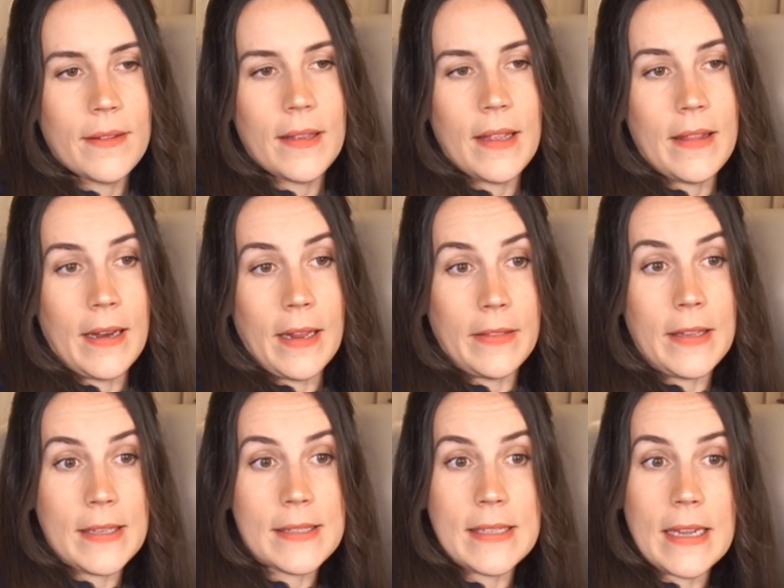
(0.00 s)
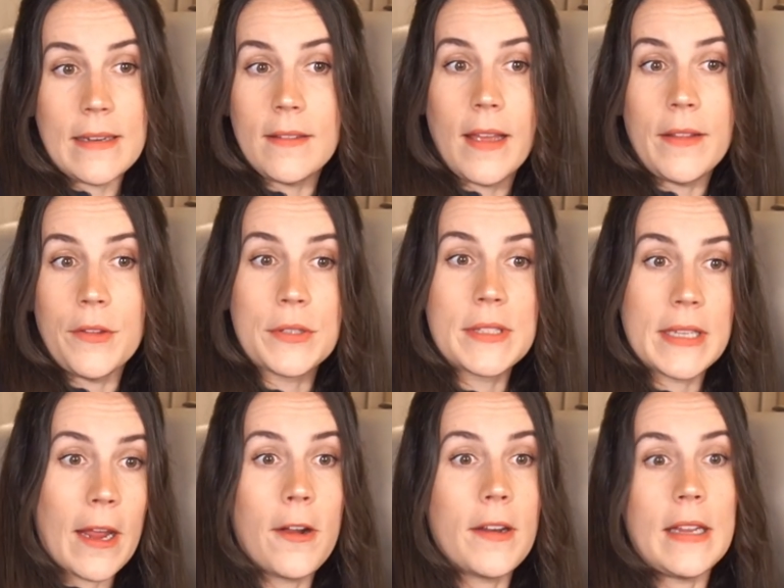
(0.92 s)
And then at this, Dandelion looks
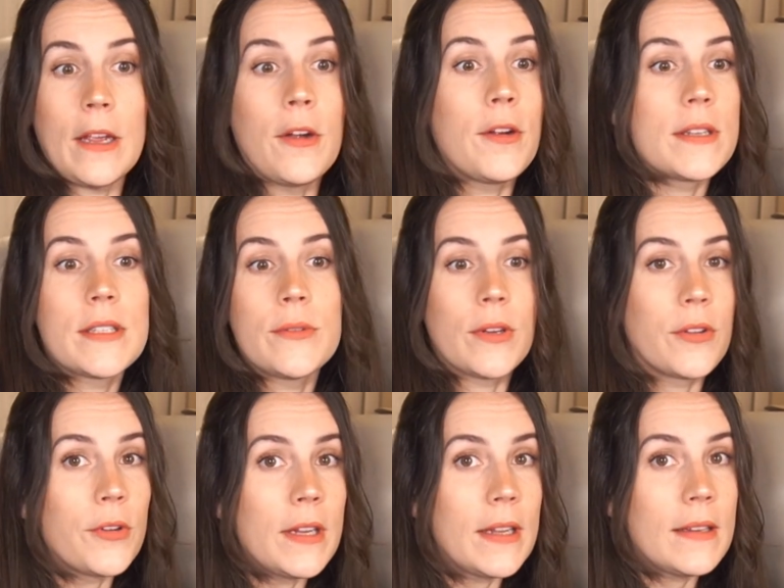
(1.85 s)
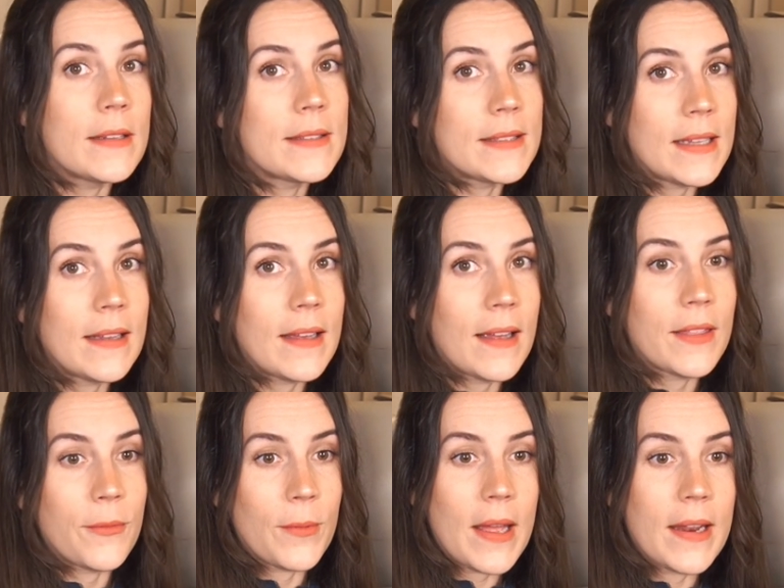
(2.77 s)
scared and he hurries to agree to sing
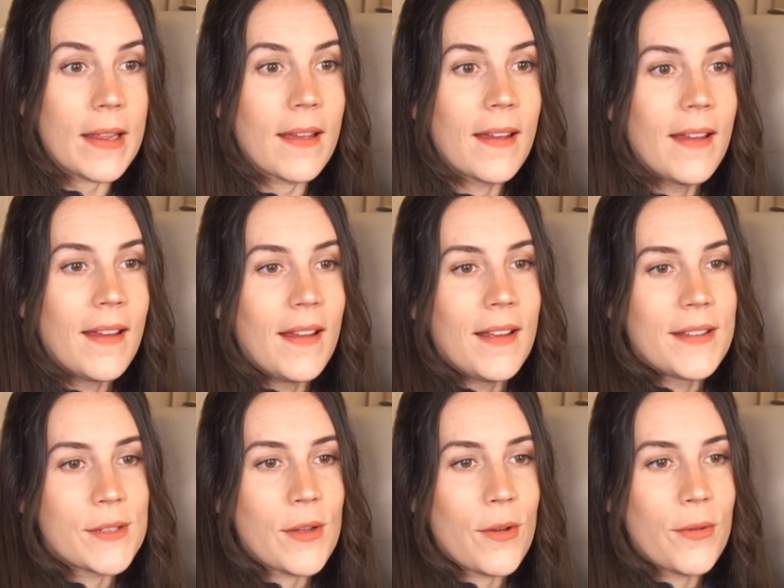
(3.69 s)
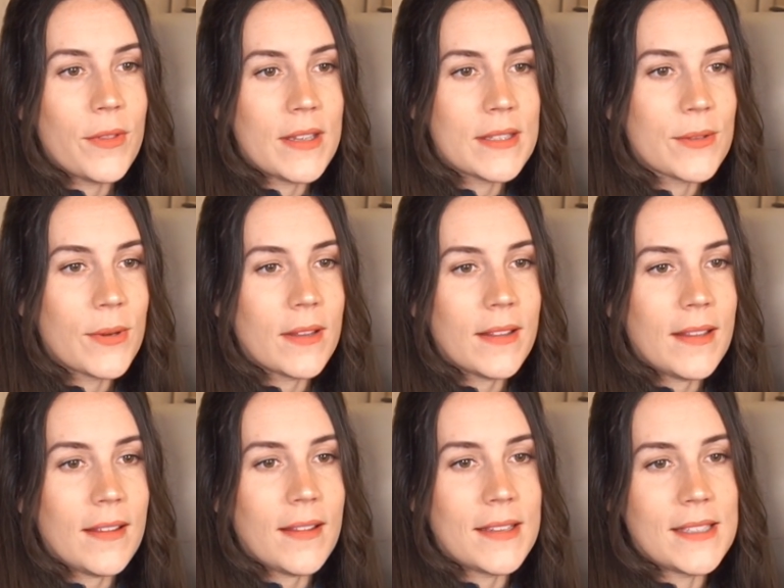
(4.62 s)
at the wedding. So this
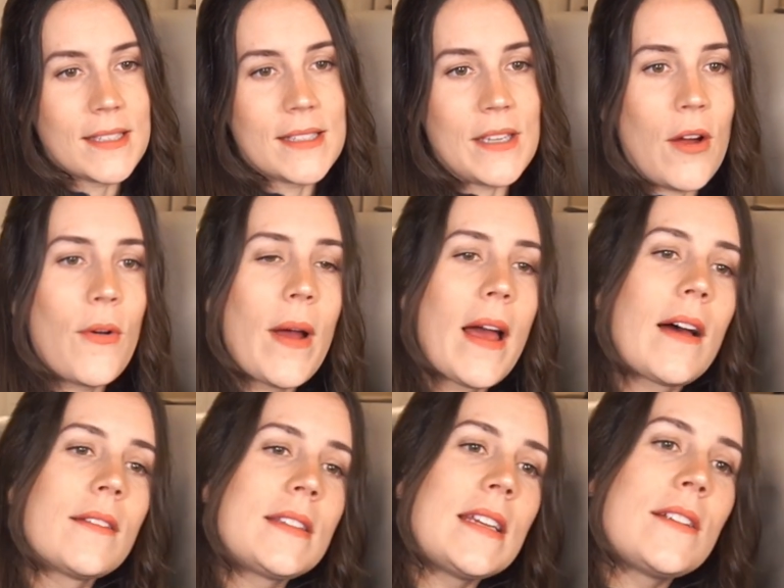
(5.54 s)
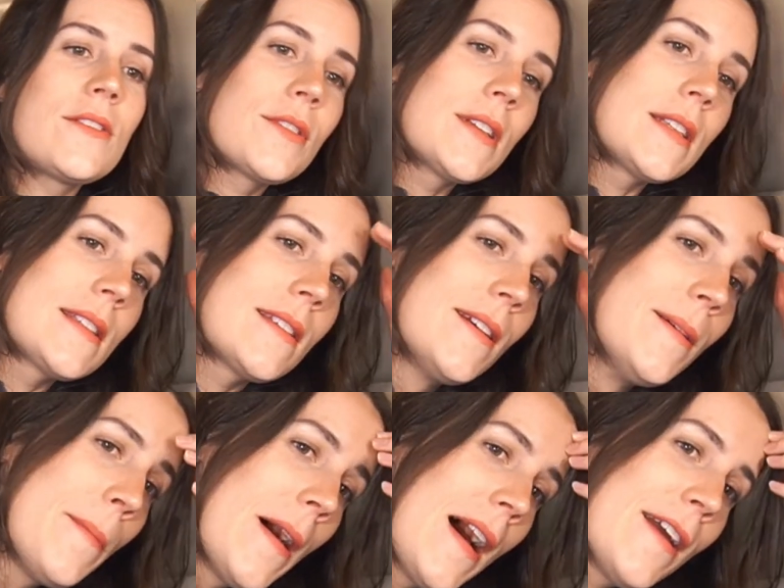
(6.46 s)
quickly lets us know how dangerous
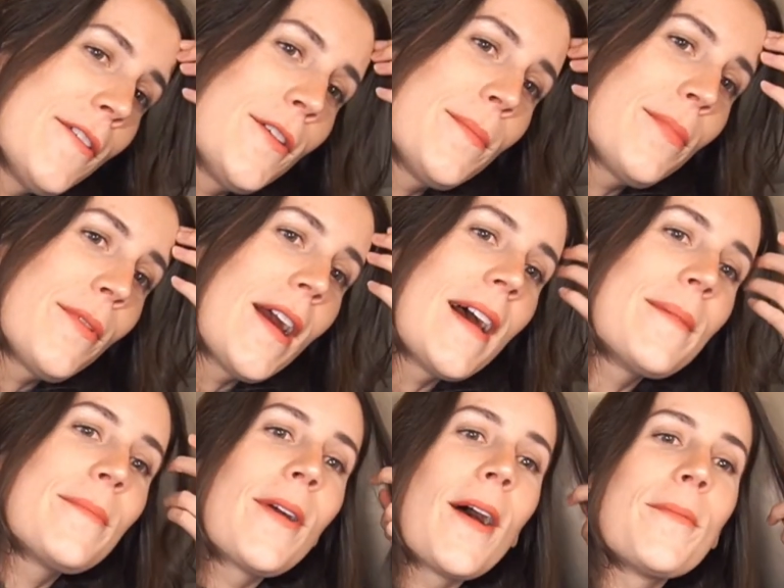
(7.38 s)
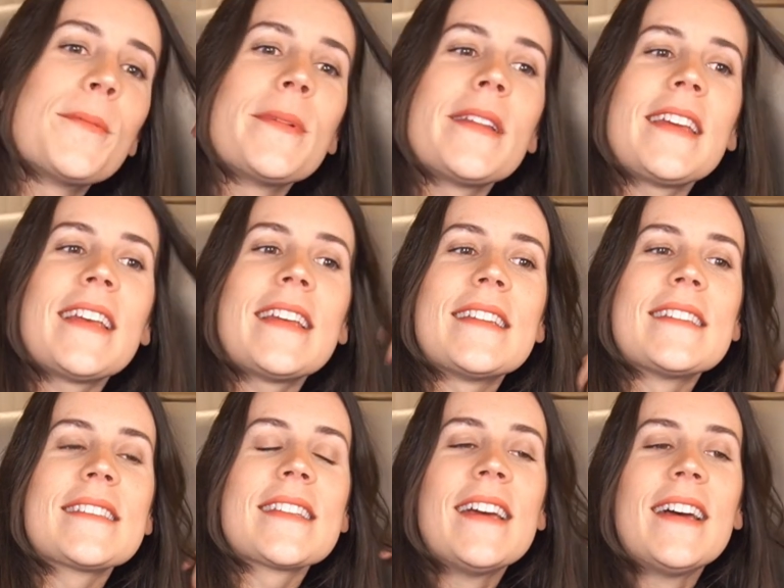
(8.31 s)
Pyrrol Pratt probably
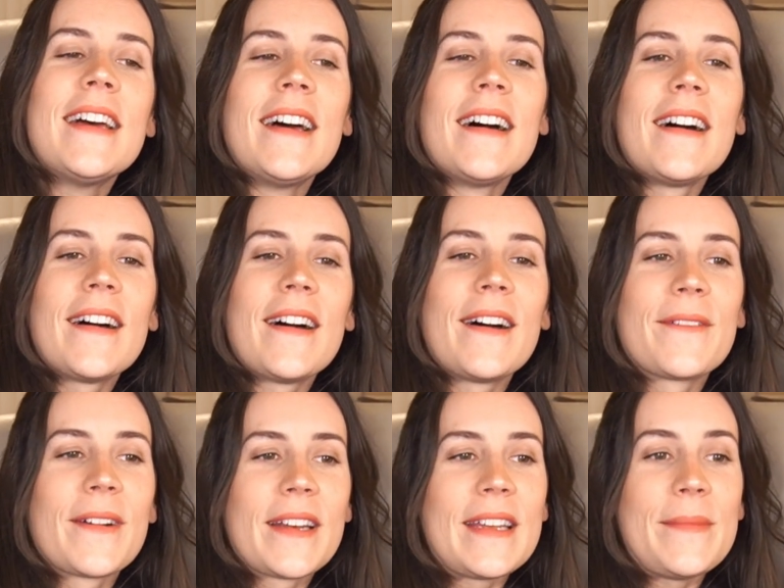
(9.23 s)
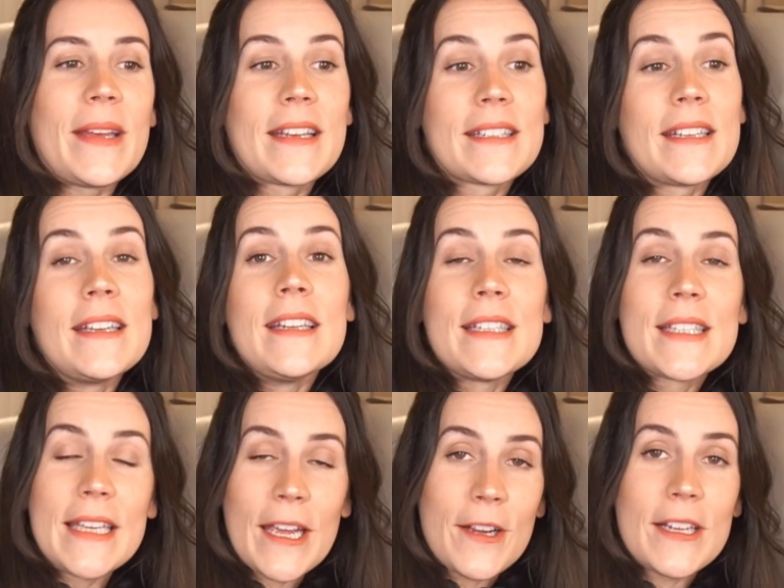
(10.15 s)
is when he makes
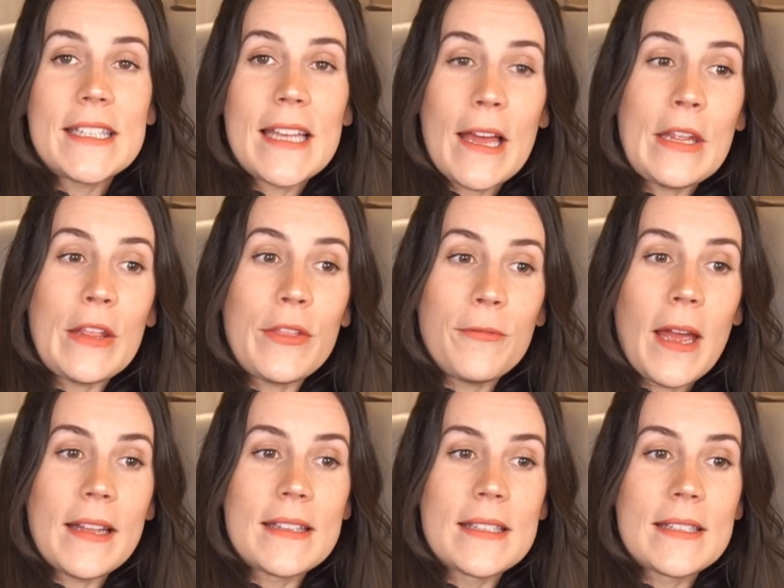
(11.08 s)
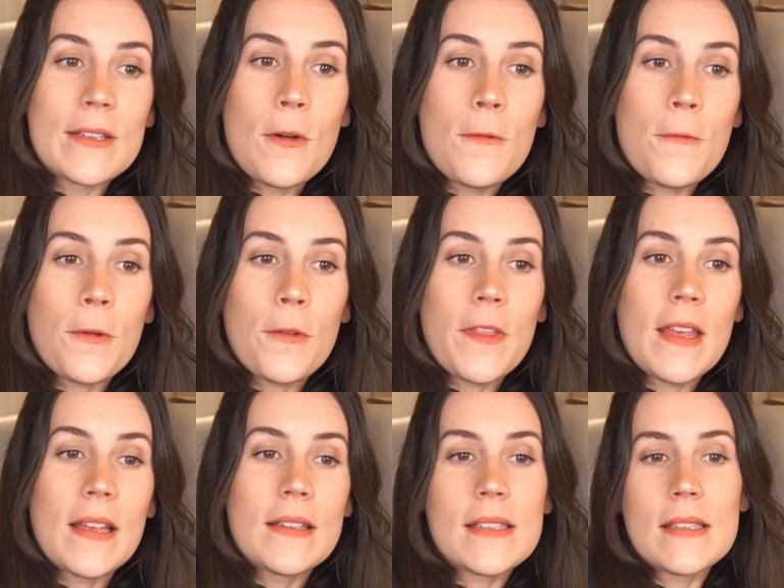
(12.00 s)
scary sounding threats over
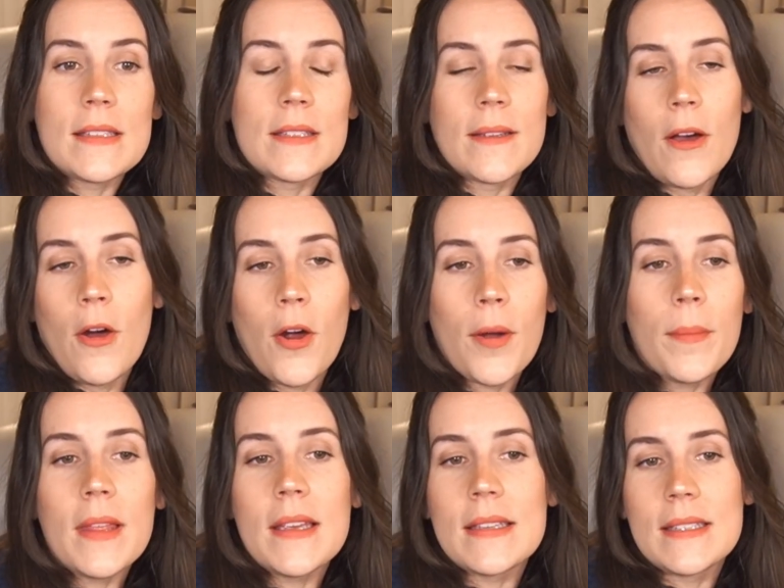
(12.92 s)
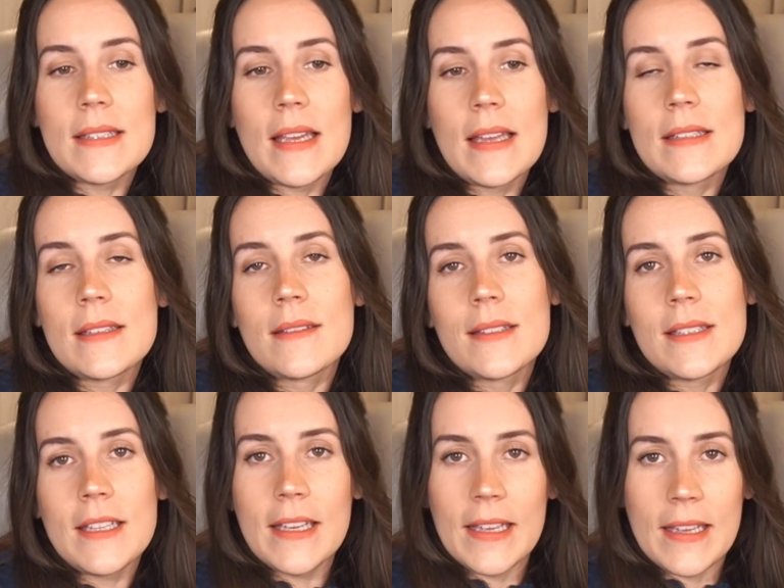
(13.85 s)
things as harmless as
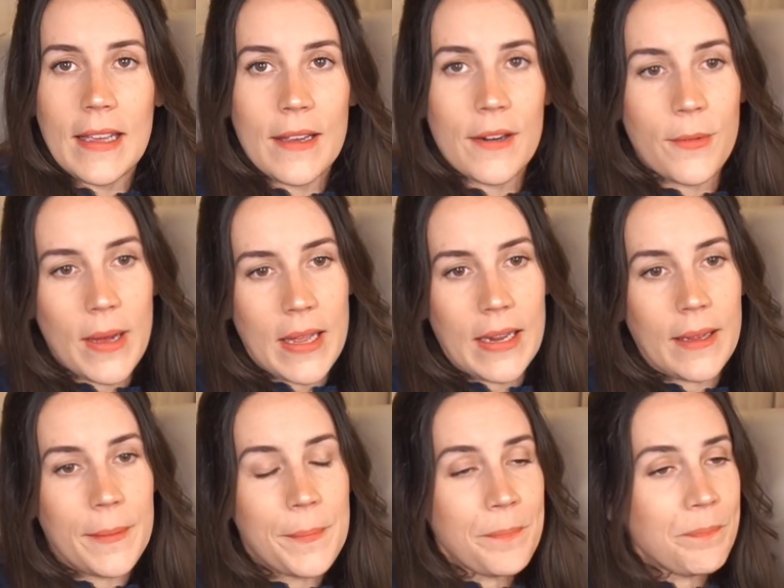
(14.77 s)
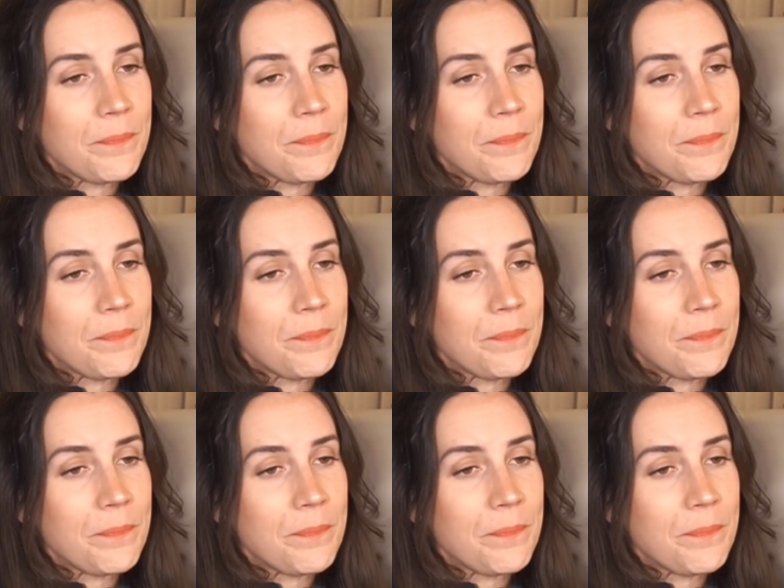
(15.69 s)
singing at a wedding.